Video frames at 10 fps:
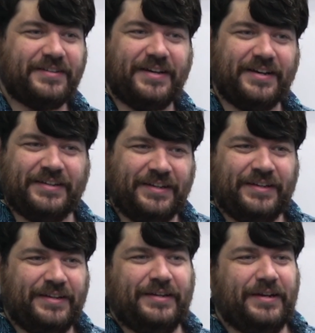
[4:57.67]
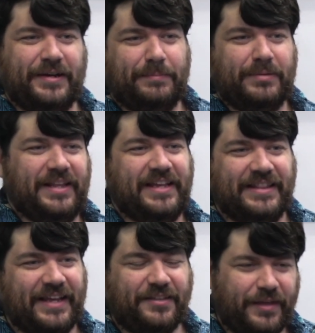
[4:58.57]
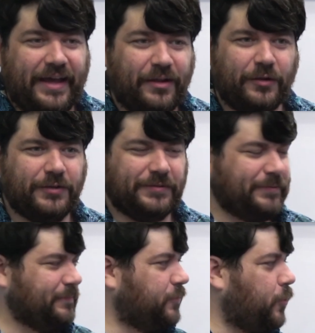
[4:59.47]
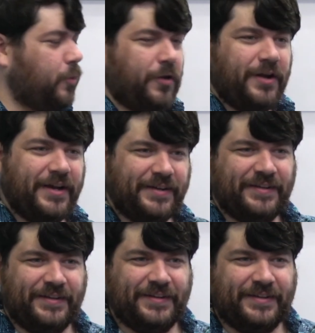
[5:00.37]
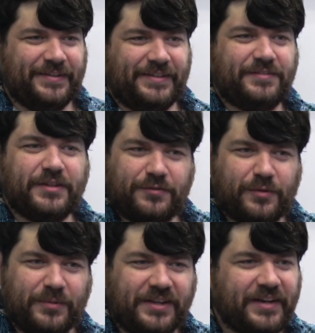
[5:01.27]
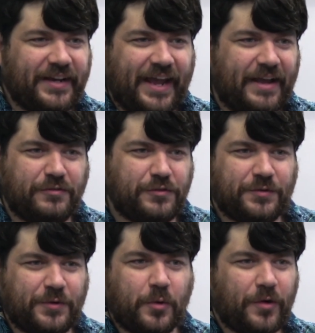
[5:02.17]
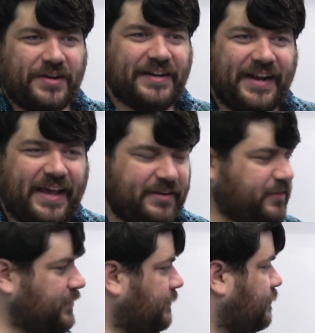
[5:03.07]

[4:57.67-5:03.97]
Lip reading: a plate length L or a distance from leading edge coordinate x,